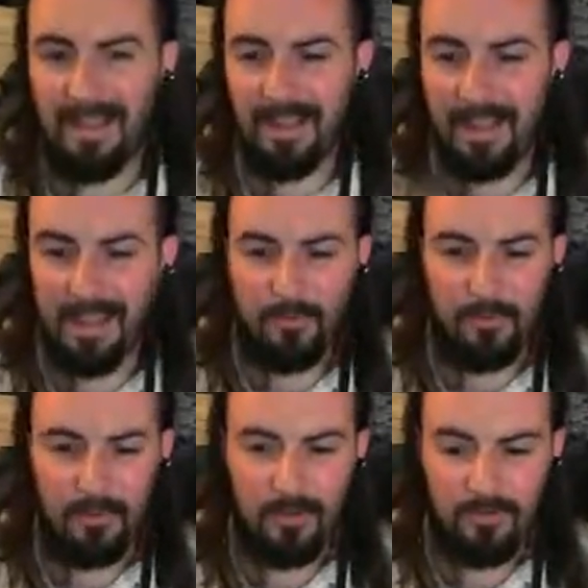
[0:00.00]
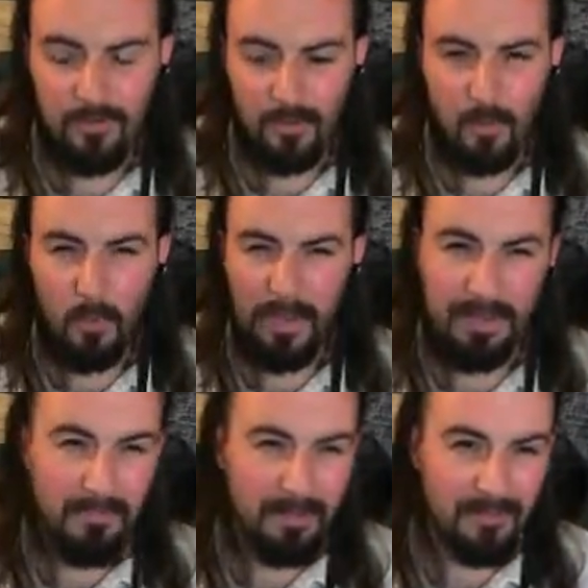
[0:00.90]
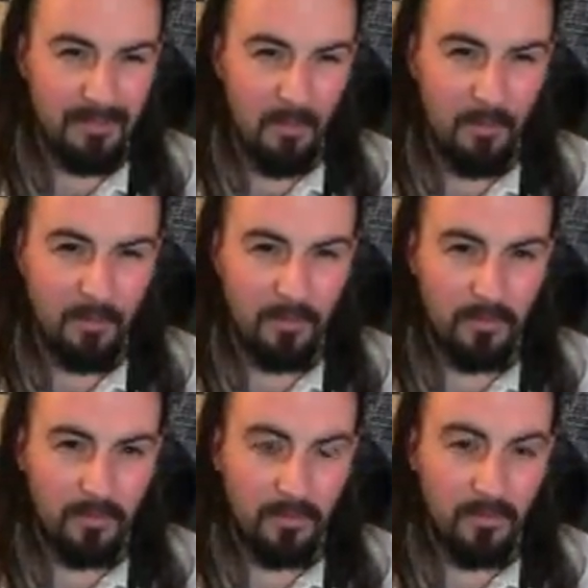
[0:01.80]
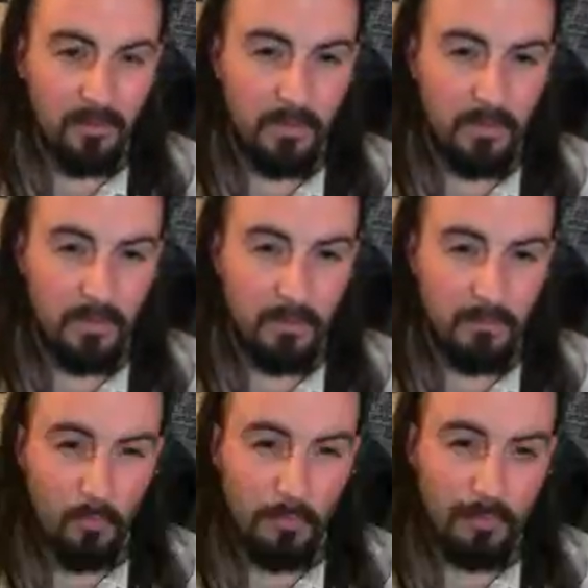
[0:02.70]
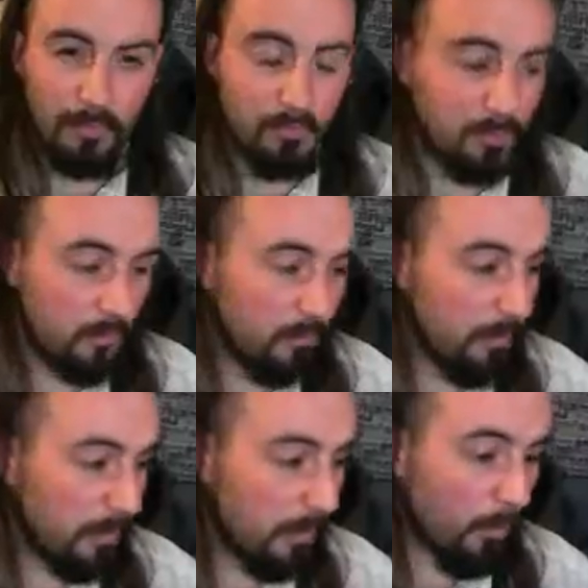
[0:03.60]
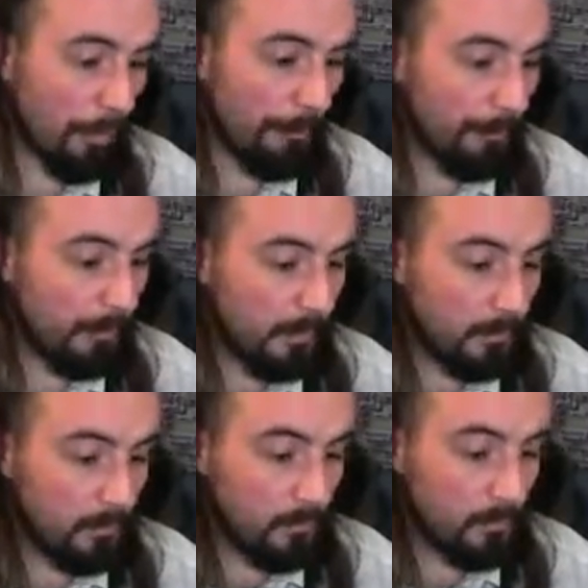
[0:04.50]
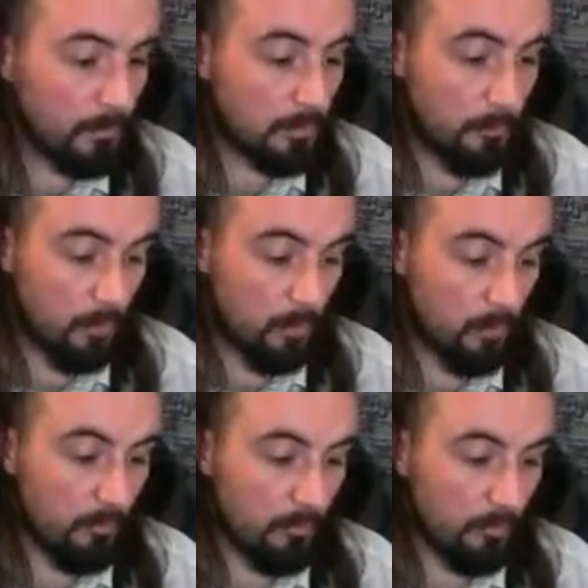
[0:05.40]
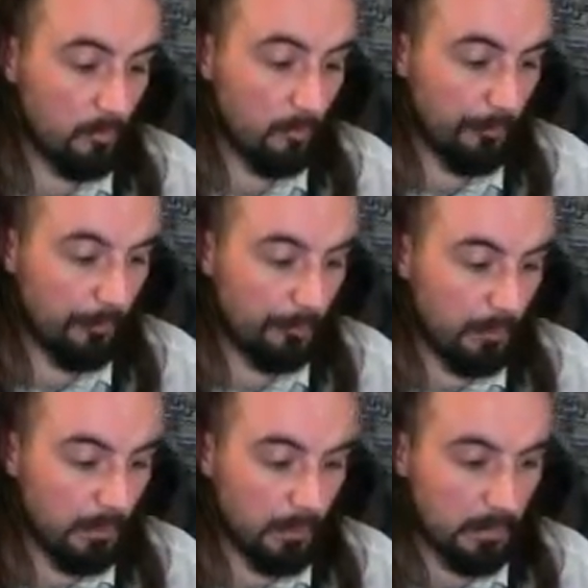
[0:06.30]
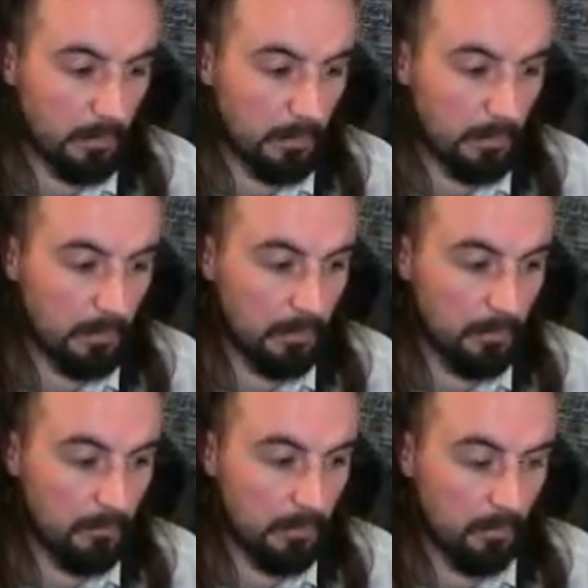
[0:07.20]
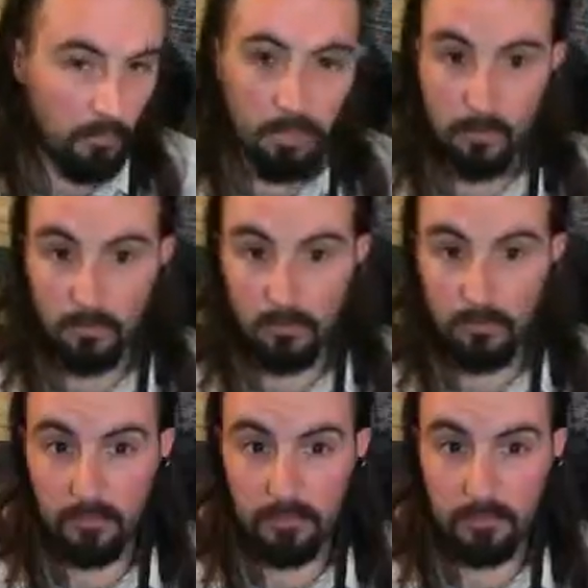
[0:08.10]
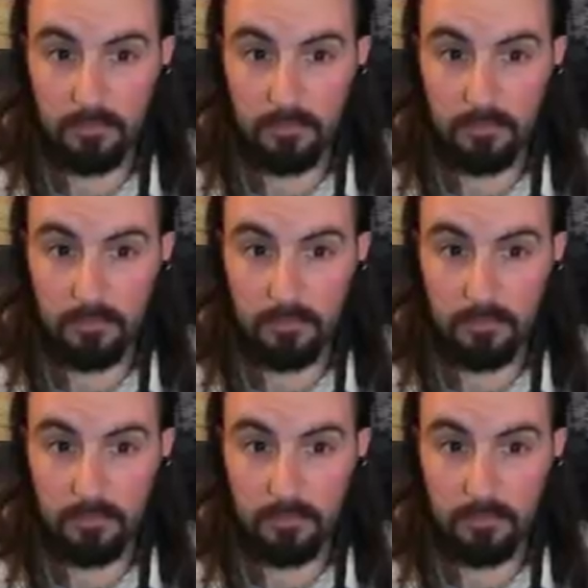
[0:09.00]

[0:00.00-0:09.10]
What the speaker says: I took about 20 minutes longer than I was hoping to do, so it took me about an hour to clip them all out and put them on. A lot of that was obviously